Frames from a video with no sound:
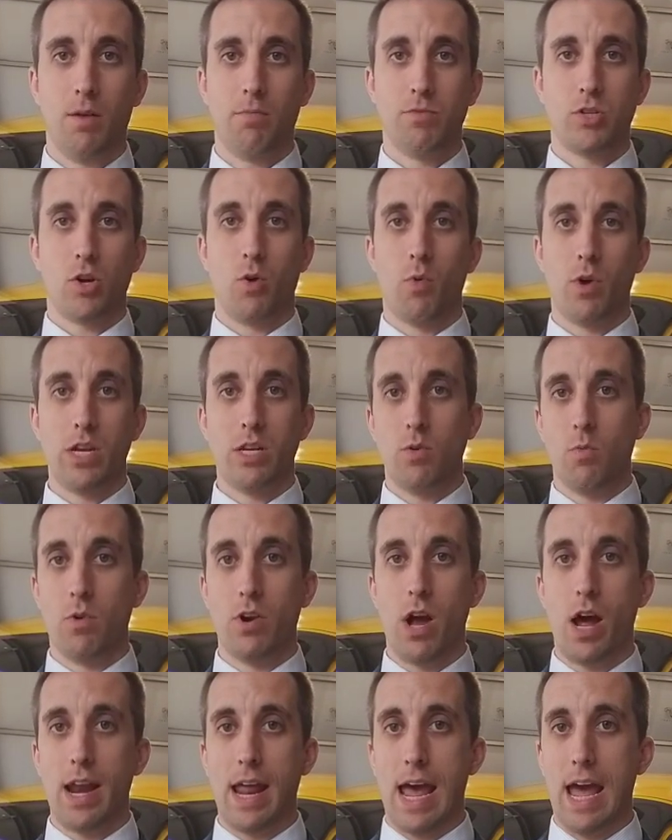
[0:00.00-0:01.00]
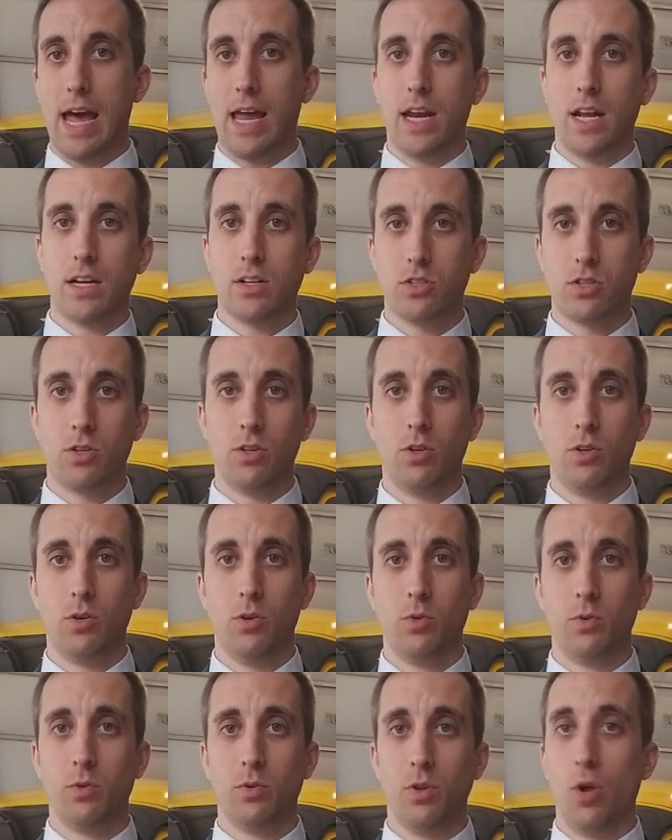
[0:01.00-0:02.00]
So we're not adding
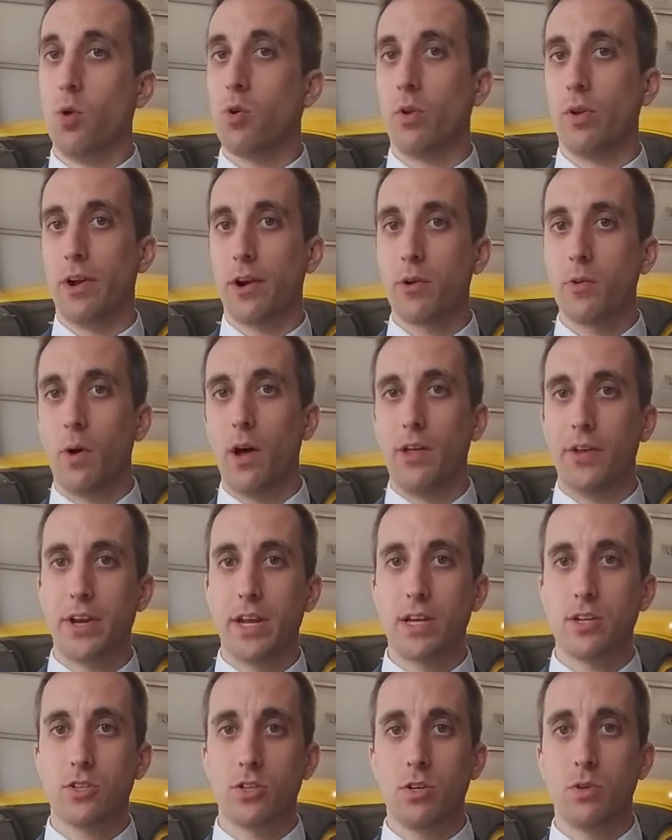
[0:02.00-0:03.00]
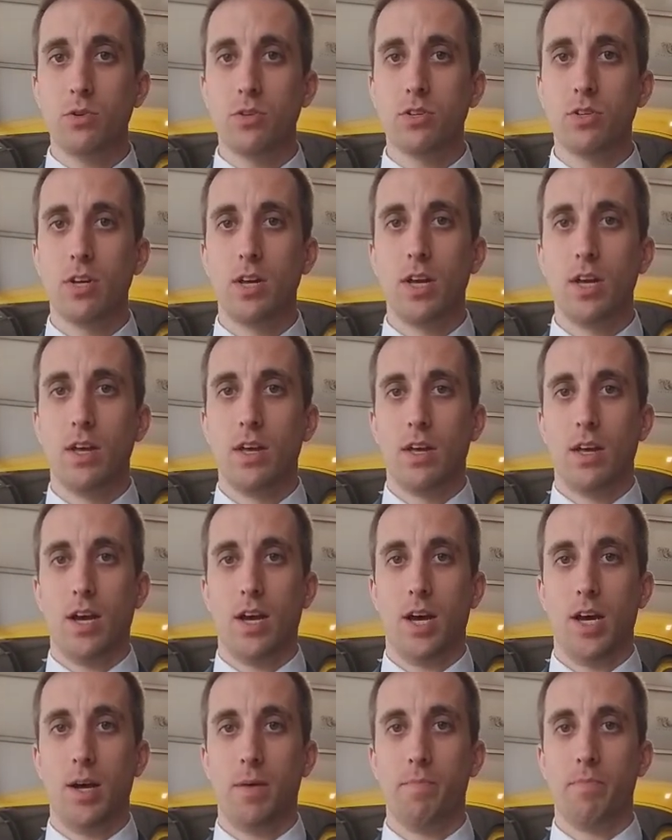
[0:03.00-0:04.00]
to local air quality issues.
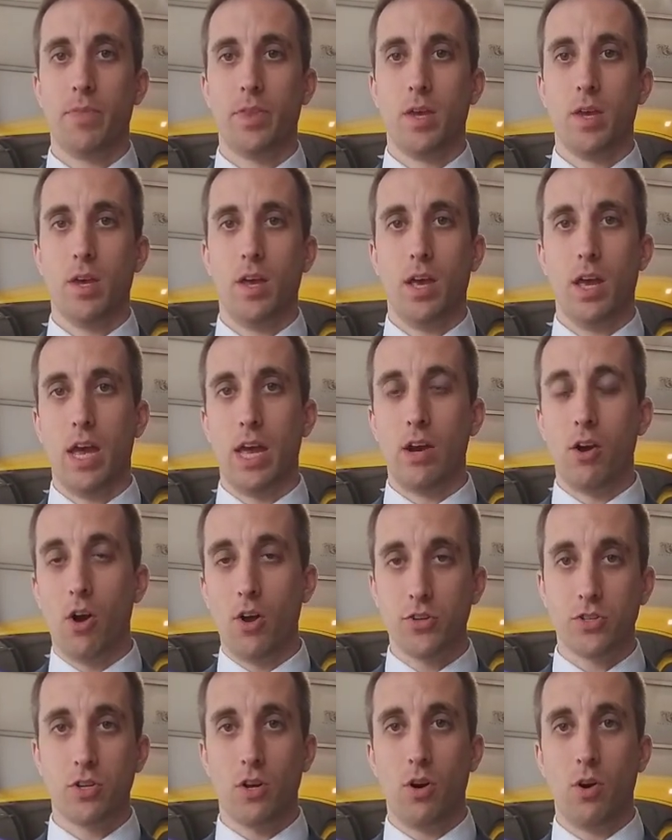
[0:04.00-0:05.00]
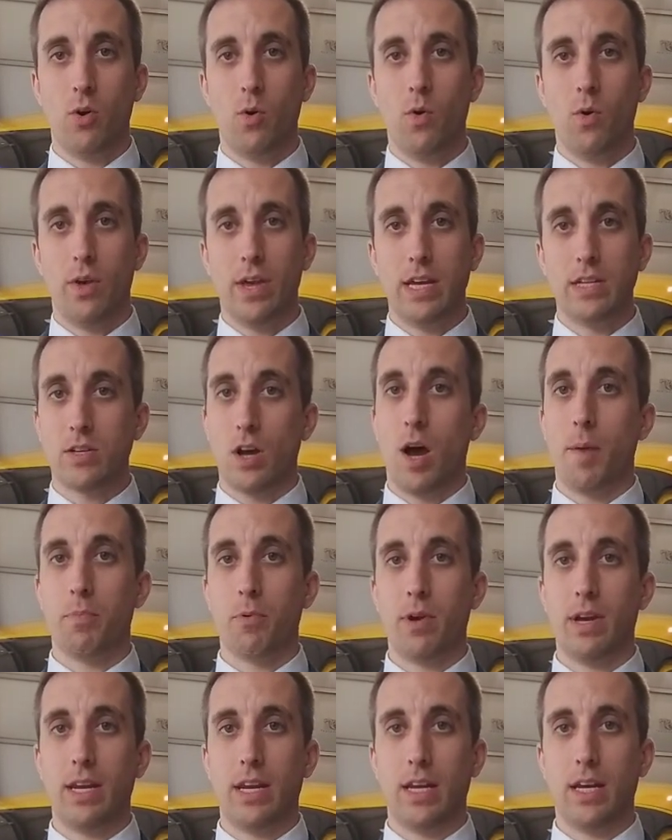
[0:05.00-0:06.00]
And also, it's
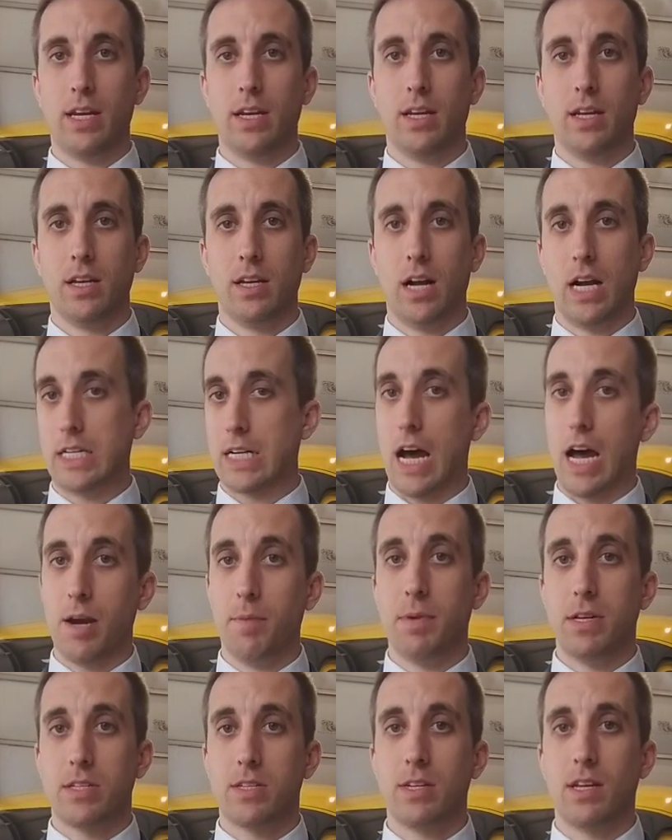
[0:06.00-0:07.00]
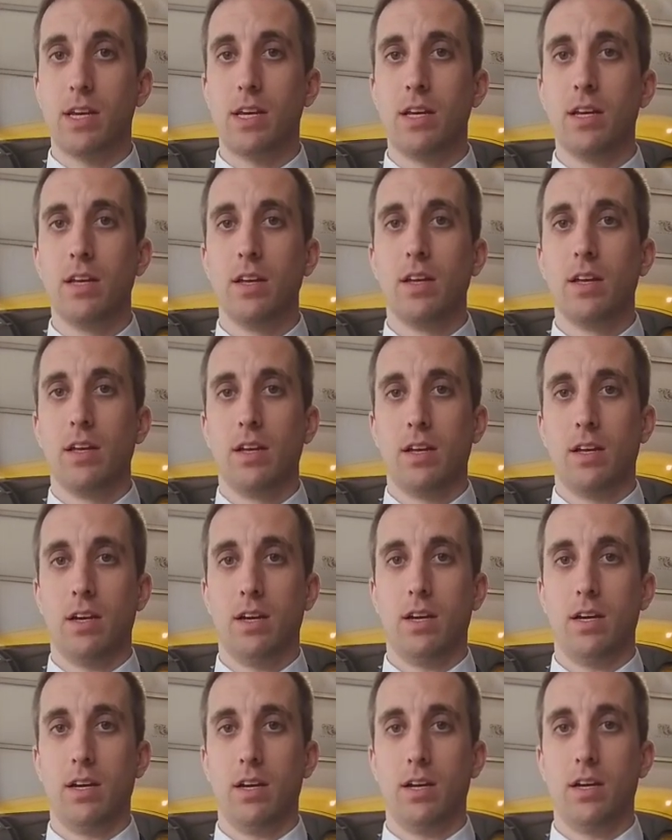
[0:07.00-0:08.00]
operated autonomously.
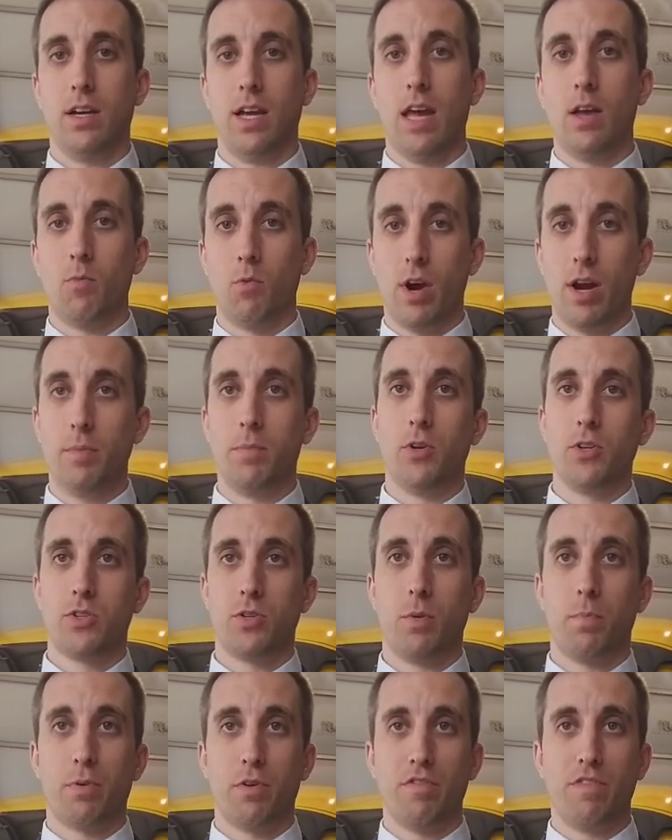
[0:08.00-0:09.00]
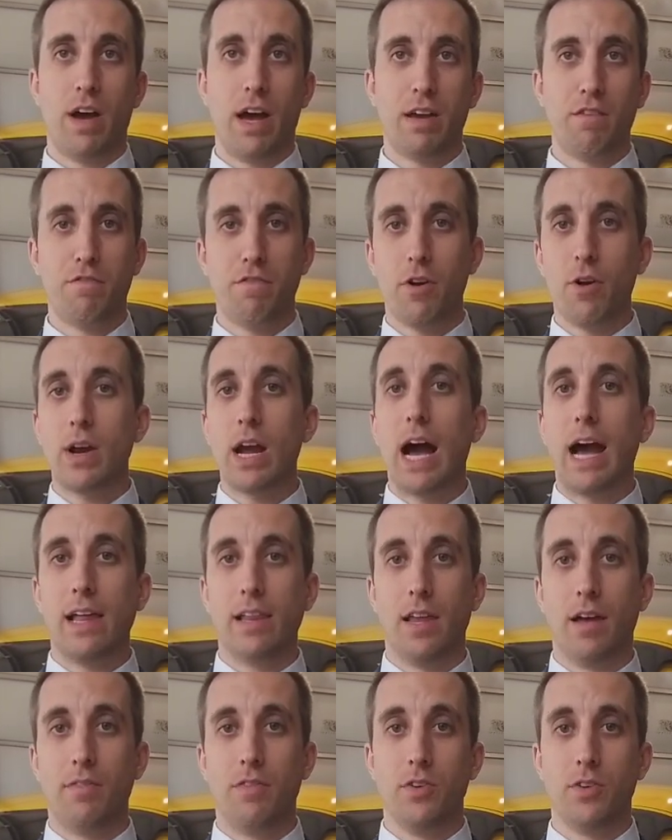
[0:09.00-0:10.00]
And we're able to provide very high
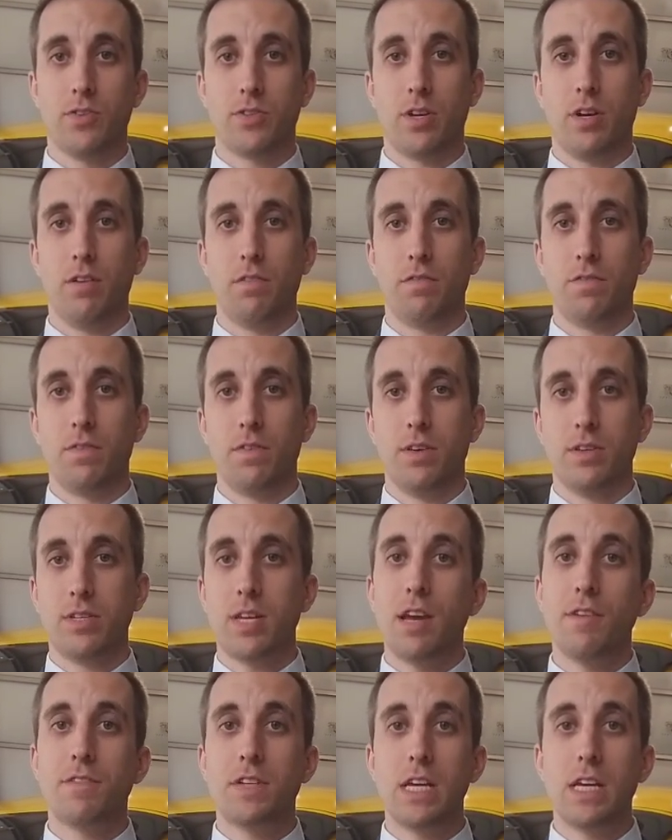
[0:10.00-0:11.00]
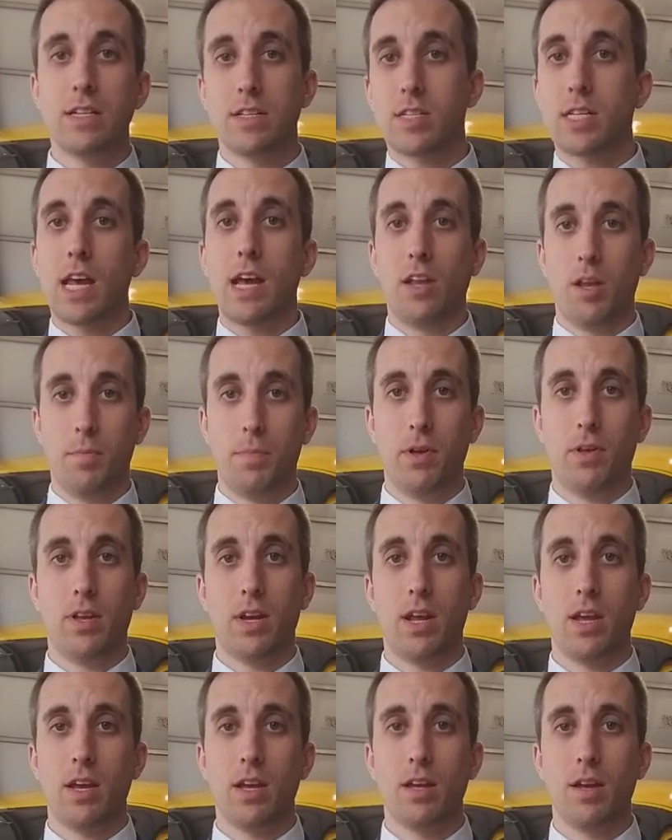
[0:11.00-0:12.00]
levels of safety and
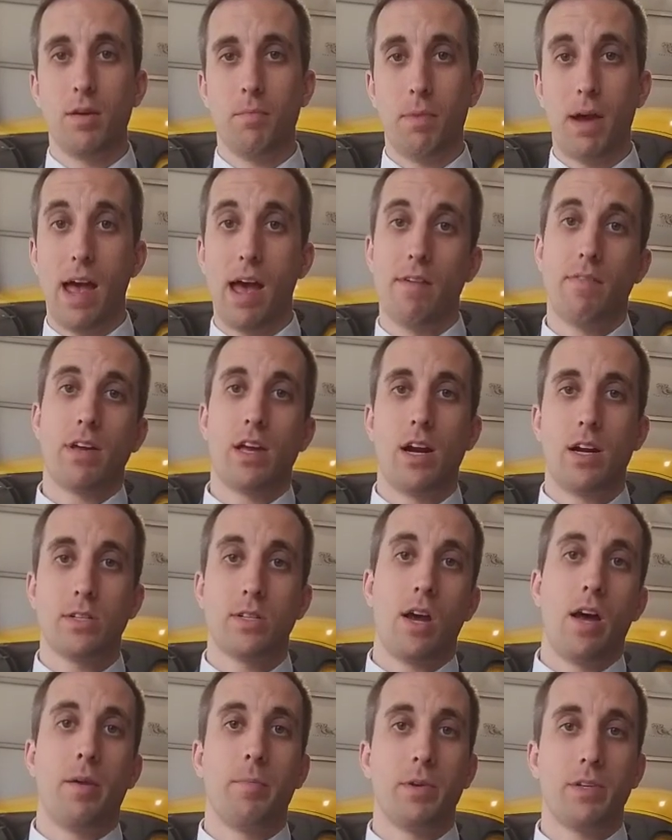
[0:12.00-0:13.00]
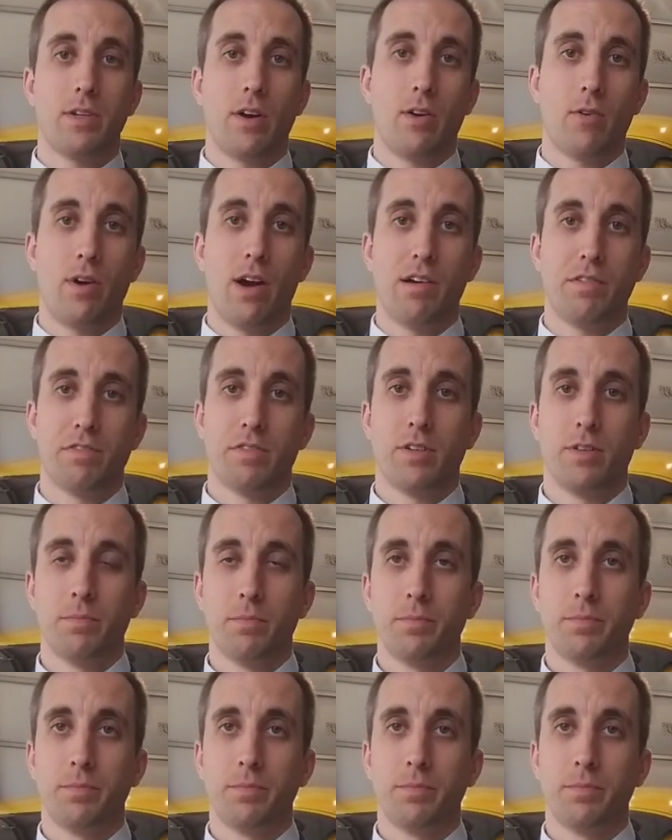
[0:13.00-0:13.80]
scalability by having an autonomous aircraft.